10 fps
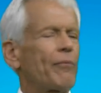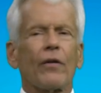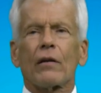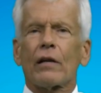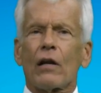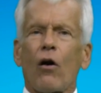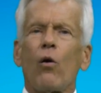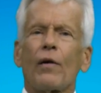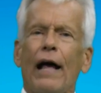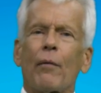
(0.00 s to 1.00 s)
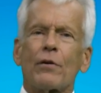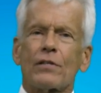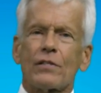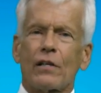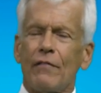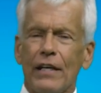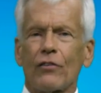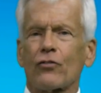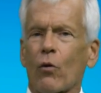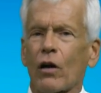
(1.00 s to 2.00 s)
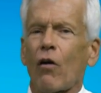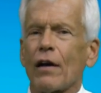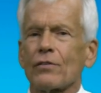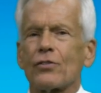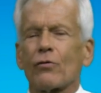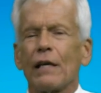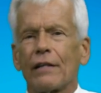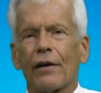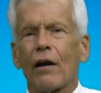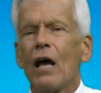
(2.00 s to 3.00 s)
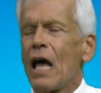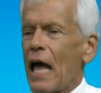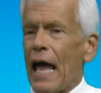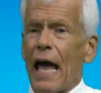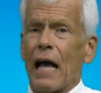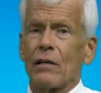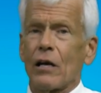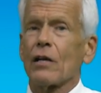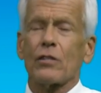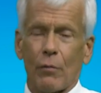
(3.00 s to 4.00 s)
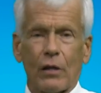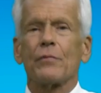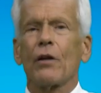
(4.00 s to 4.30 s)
the little old Albertsons convenience store across the street there, and someone comes in at